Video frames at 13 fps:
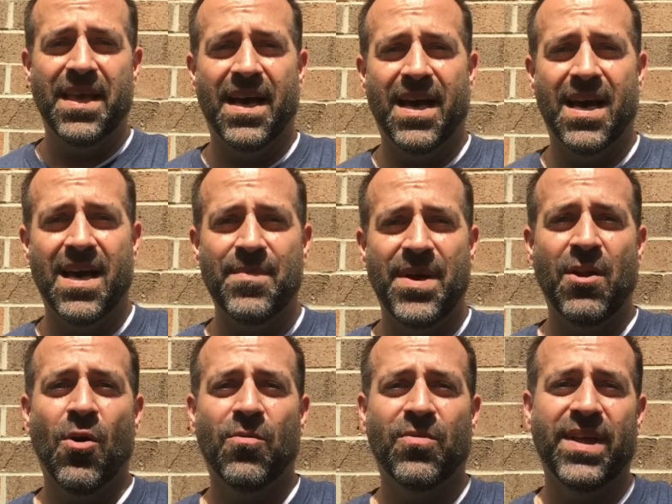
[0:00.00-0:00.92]

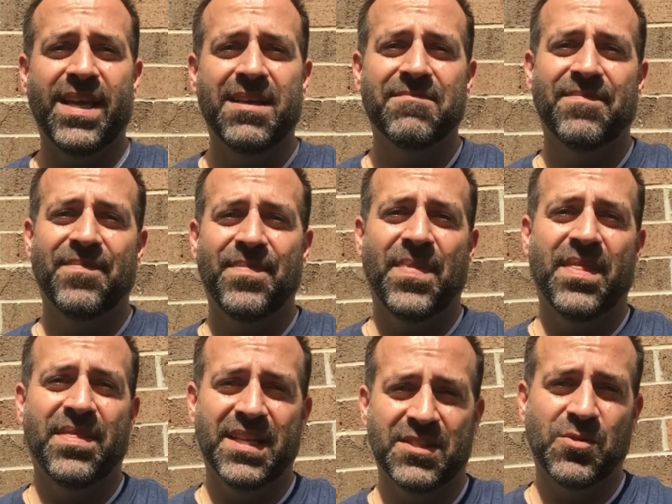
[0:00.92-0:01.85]
and hopefully
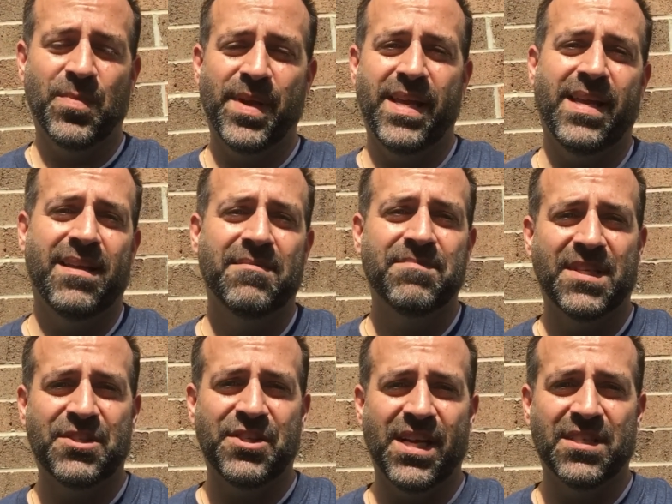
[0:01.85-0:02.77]
this will be
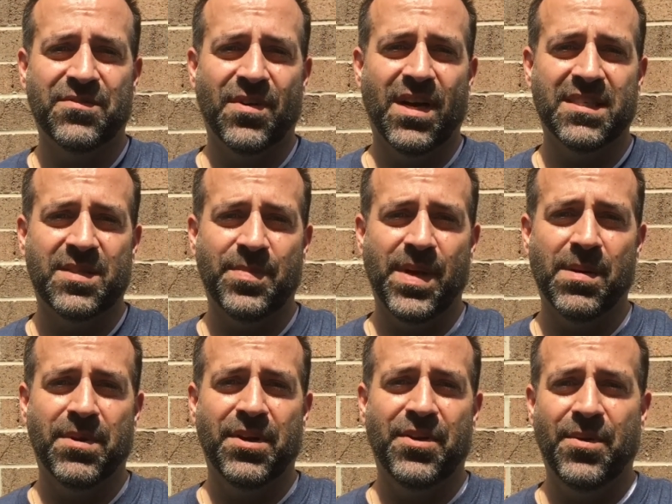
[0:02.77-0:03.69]
the chance for us to be
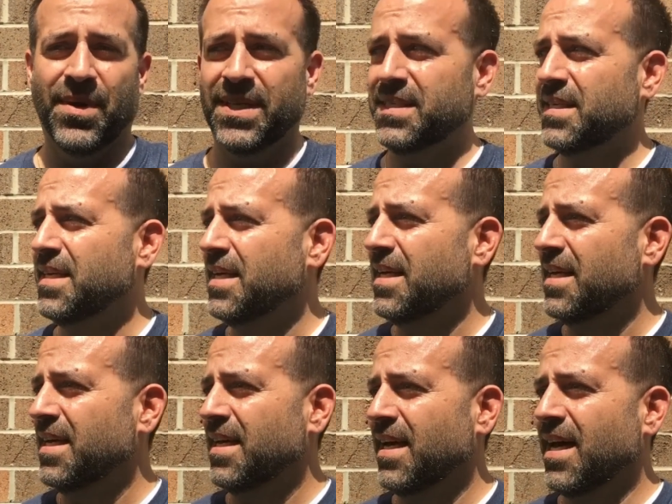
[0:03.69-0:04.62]
able to do it.
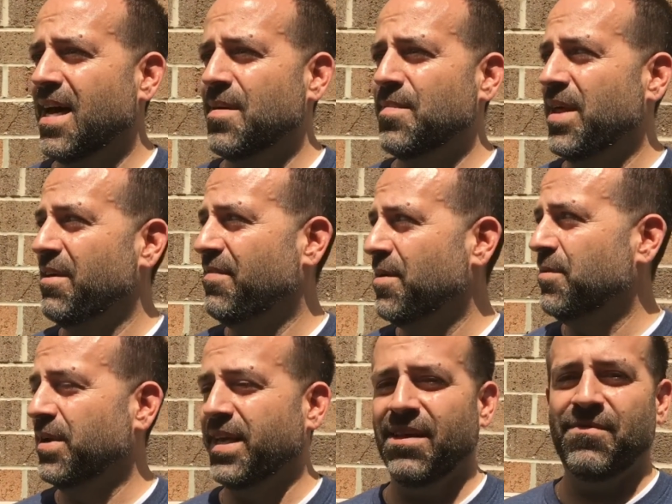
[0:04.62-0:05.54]
If I
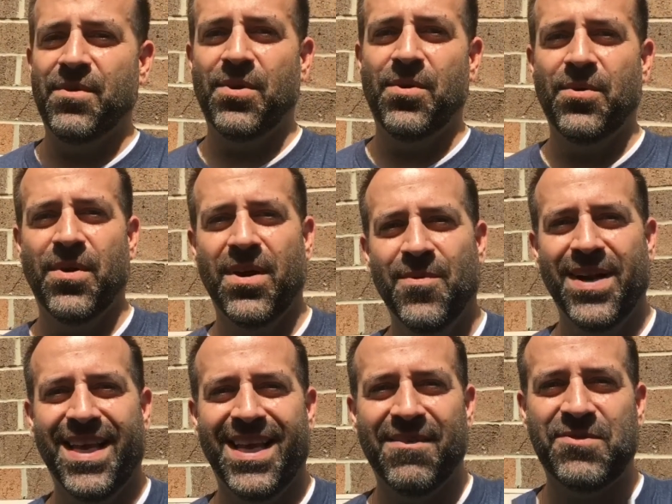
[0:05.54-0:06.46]
would give you, I don't
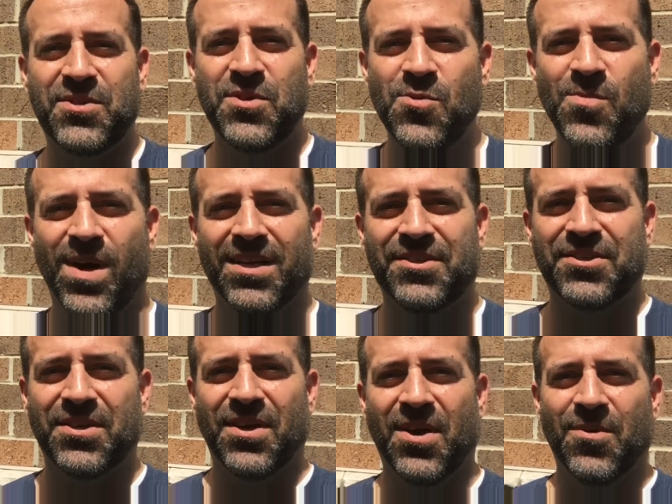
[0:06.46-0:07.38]
want to give too
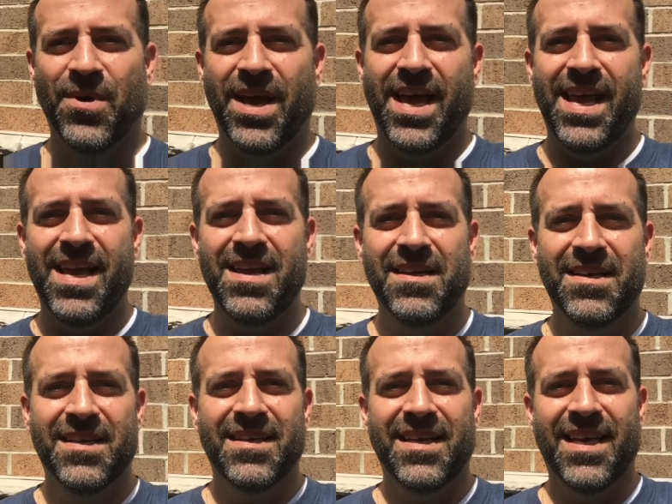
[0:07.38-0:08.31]
much away.
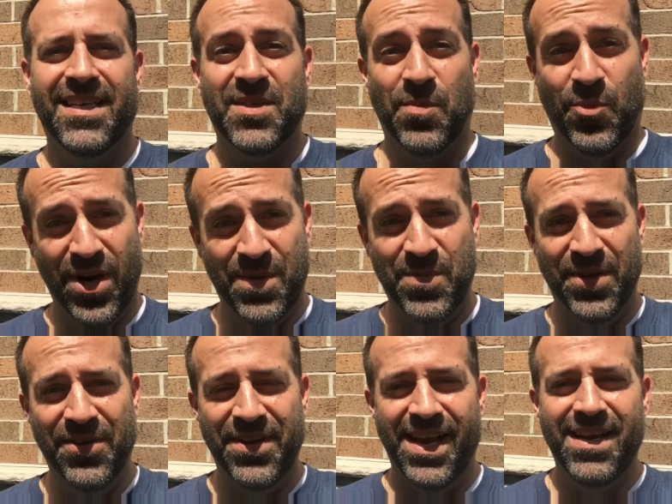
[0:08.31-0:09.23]
It's a brick
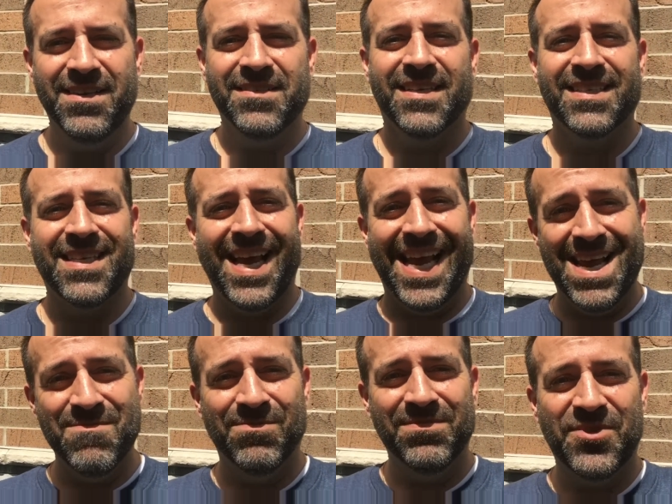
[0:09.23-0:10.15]
building because I
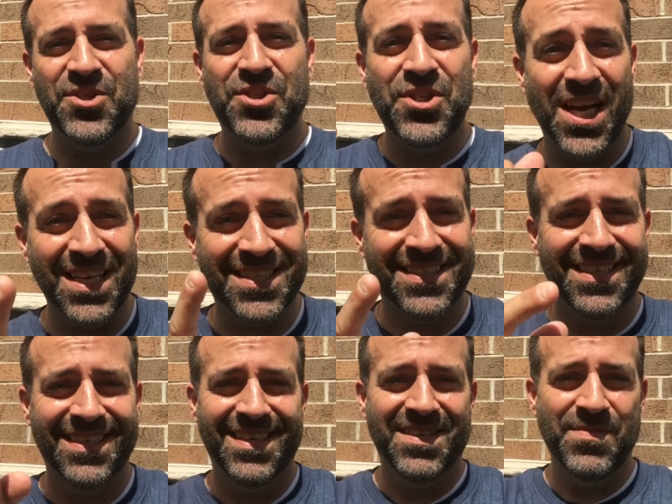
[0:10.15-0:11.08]
am
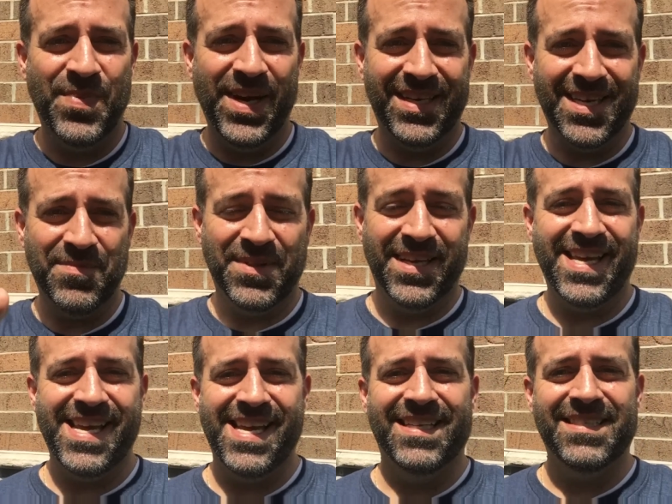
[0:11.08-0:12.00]
just picked up the
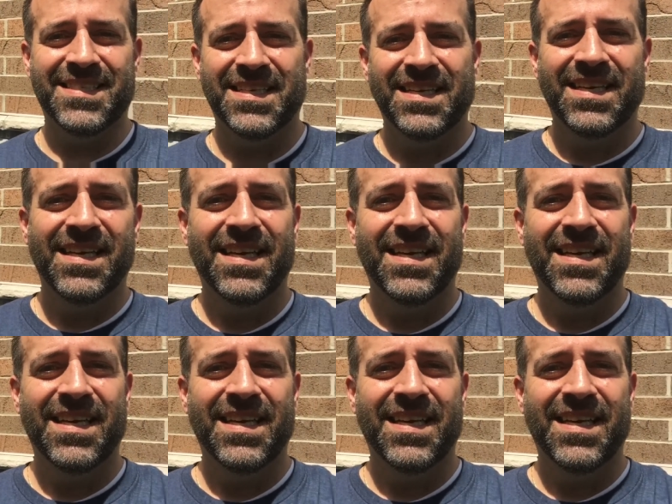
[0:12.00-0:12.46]
keys.